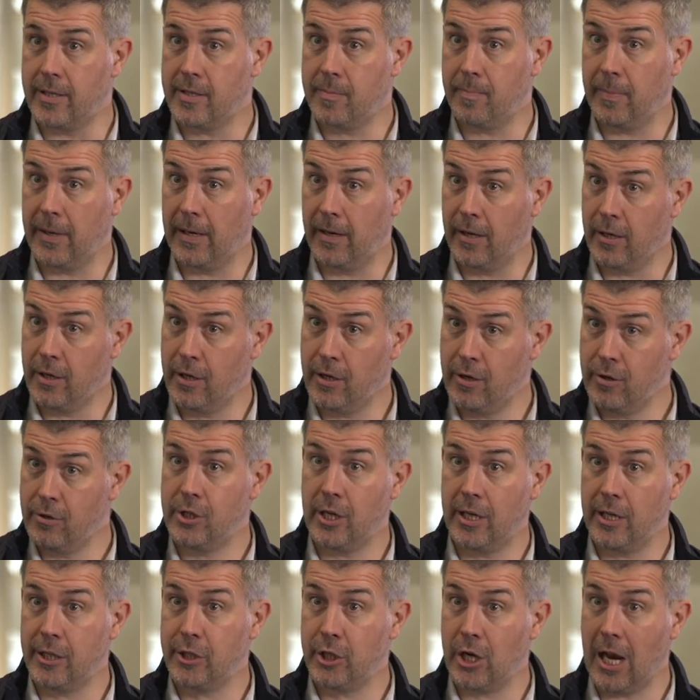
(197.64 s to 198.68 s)
it's been a
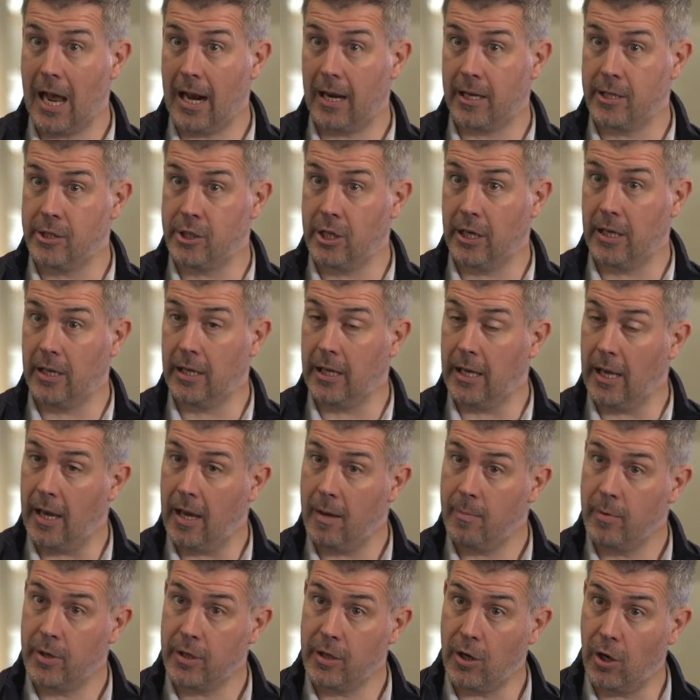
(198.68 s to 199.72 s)
hugely challenging
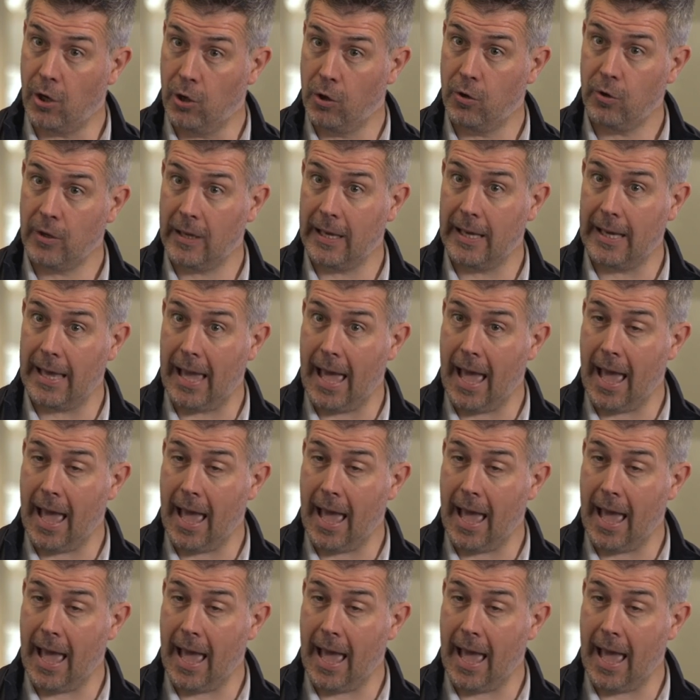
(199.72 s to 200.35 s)
year, but you're looking